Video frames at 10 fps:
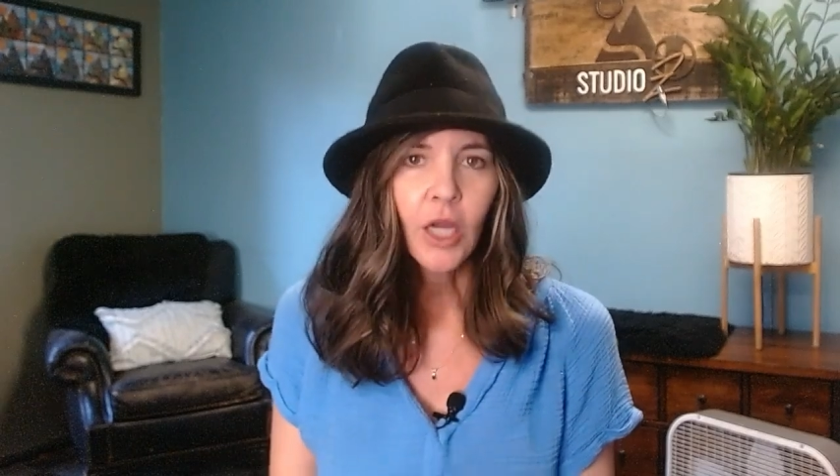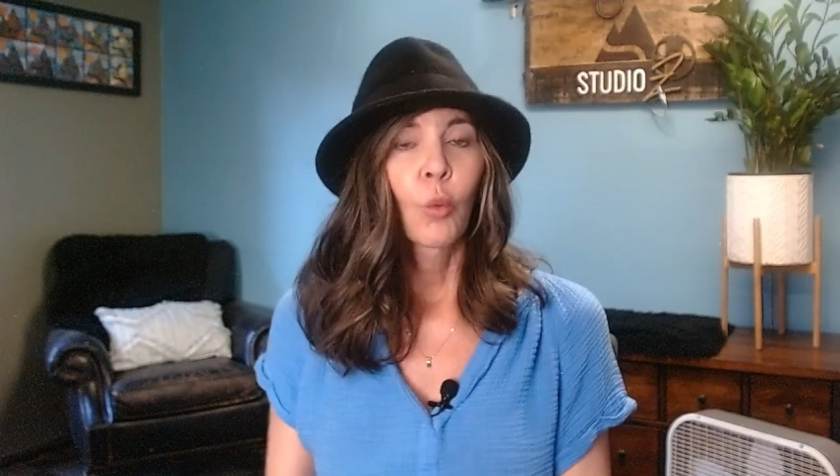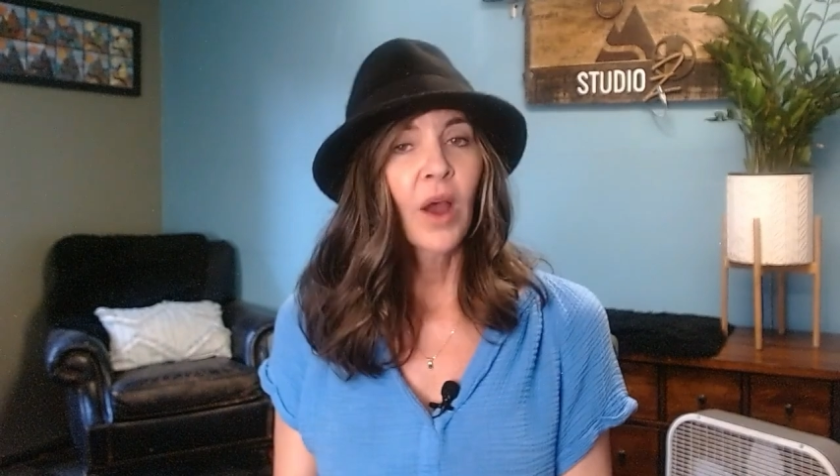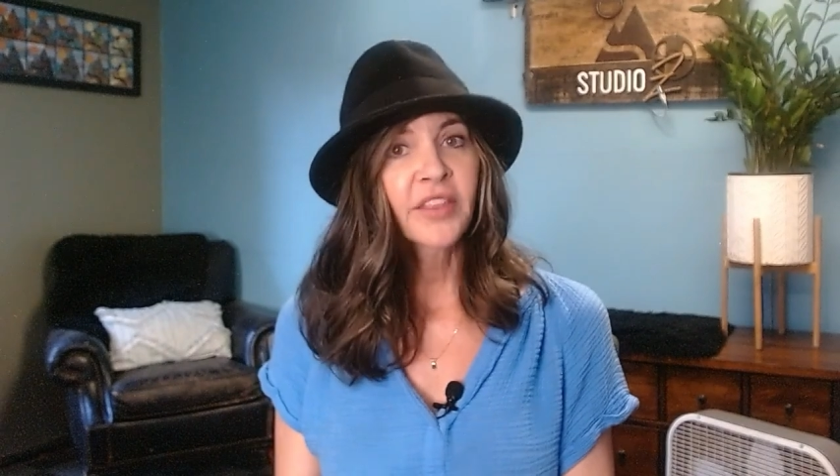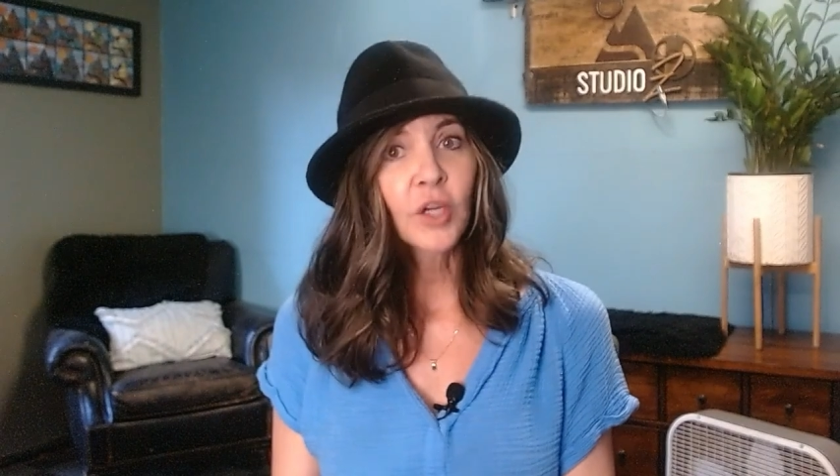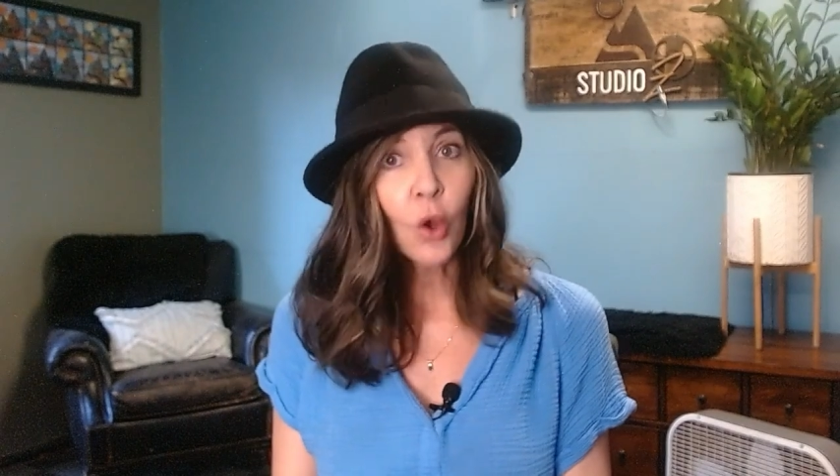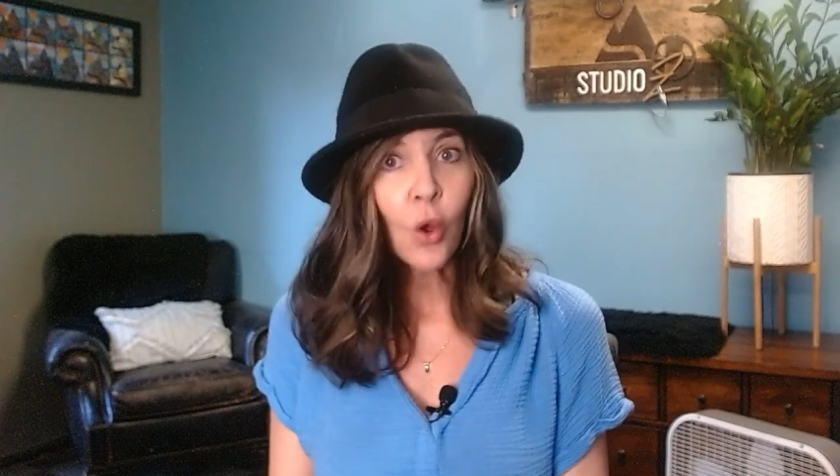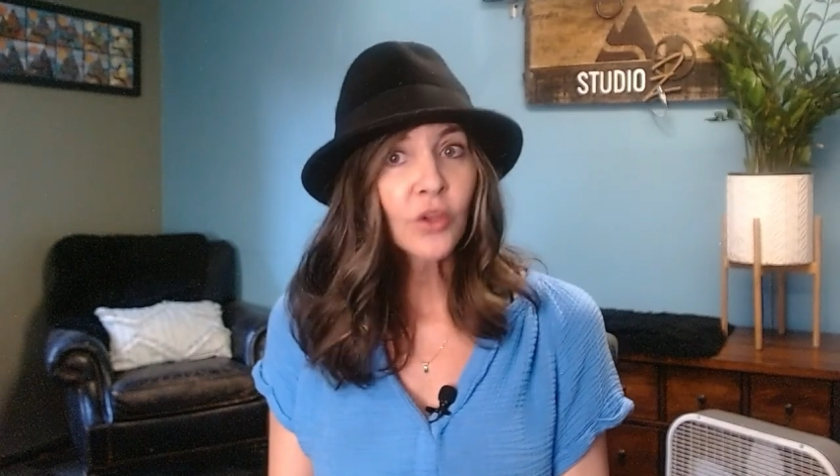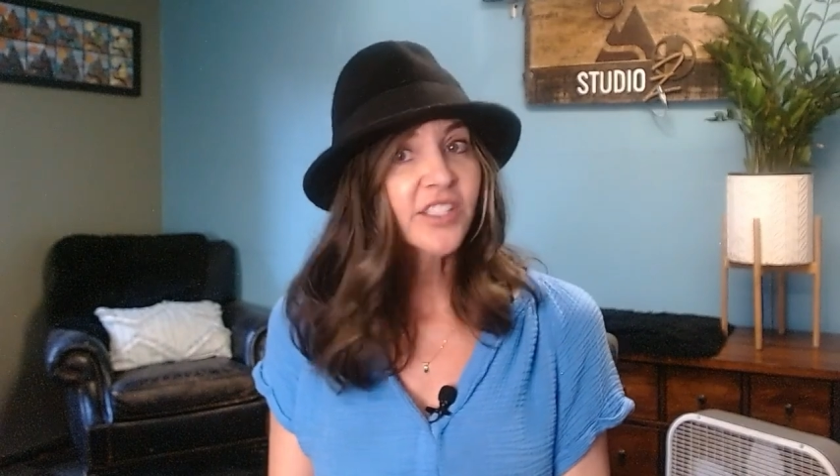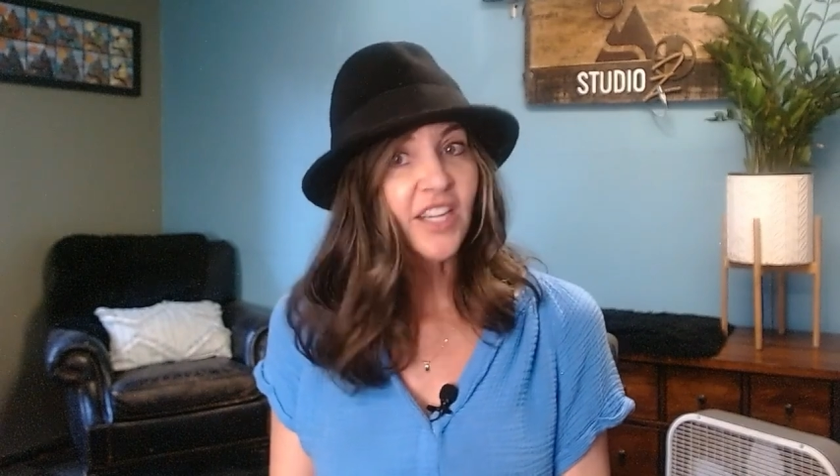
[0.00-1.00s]
while the
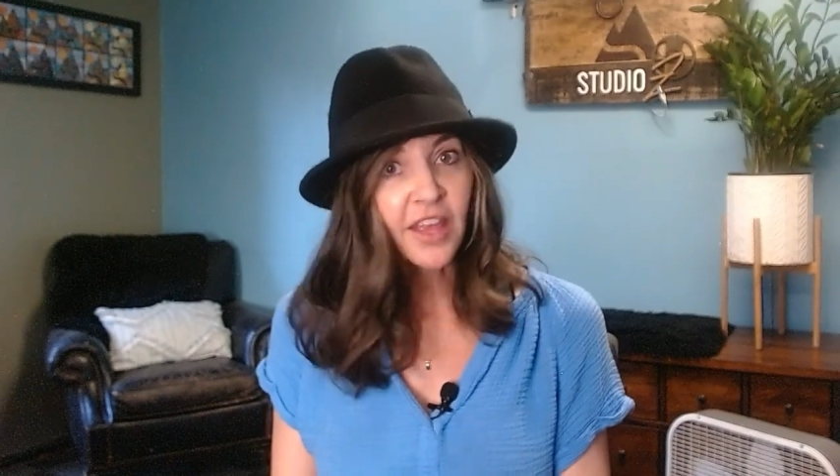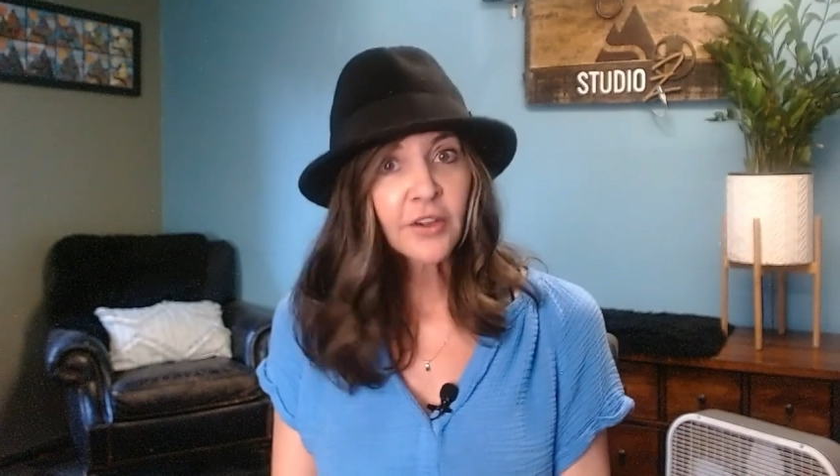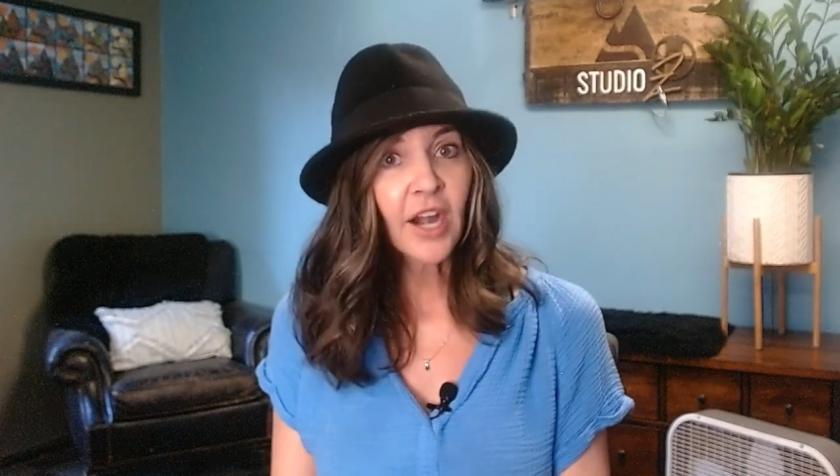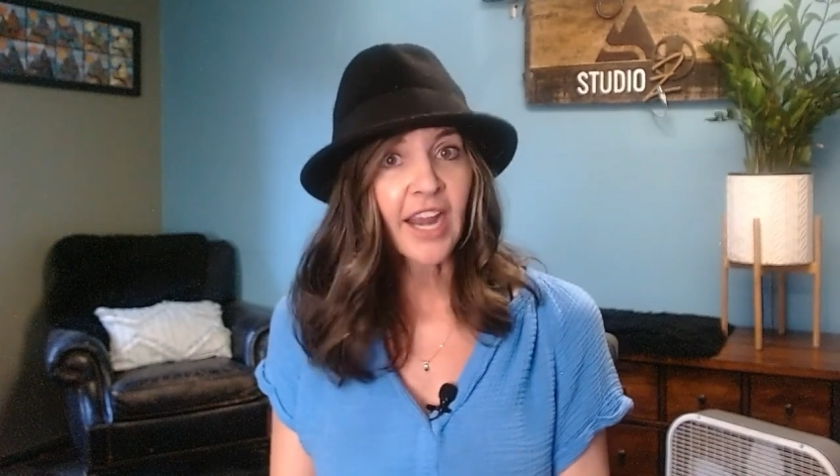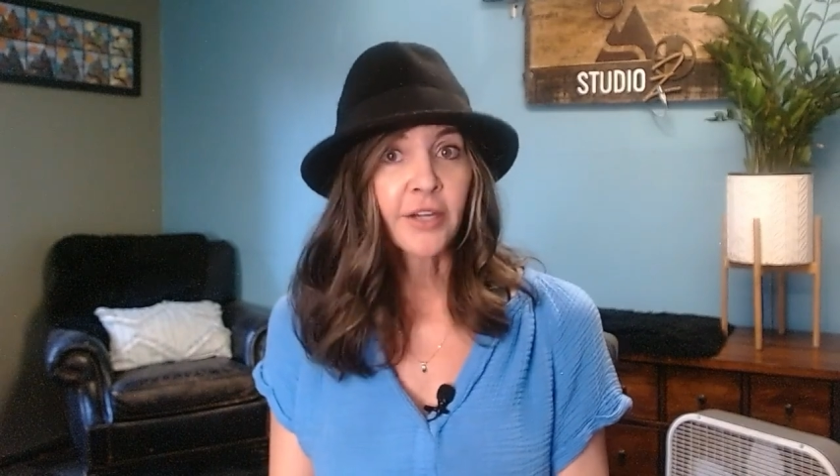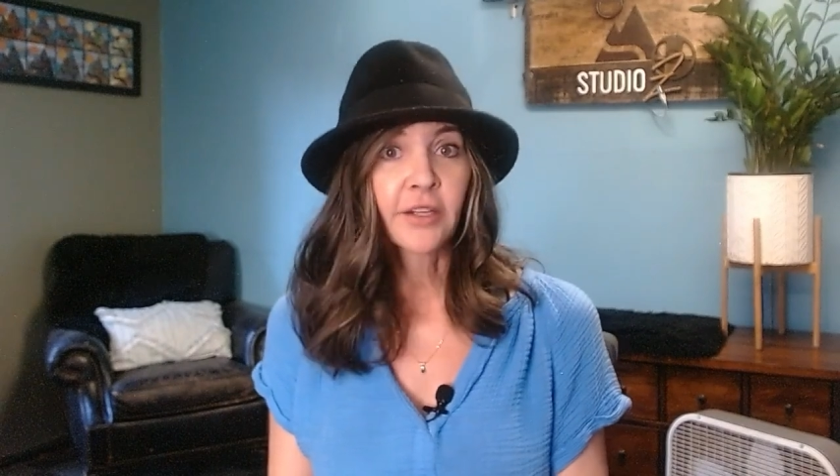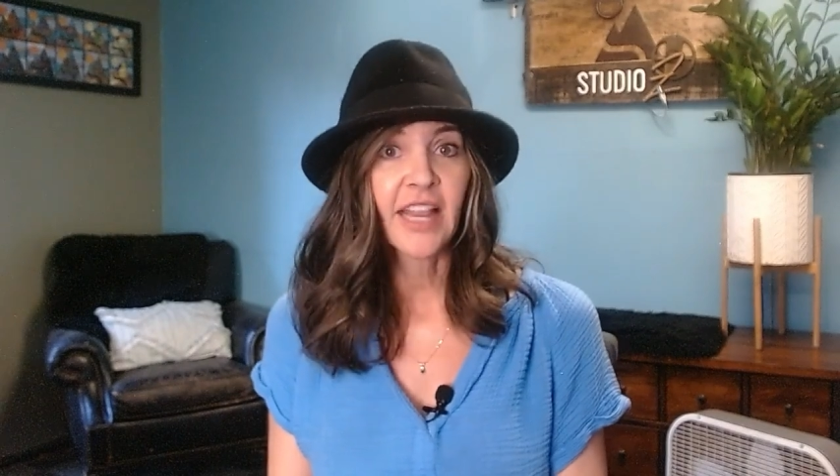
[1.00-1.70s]
Golds and other higher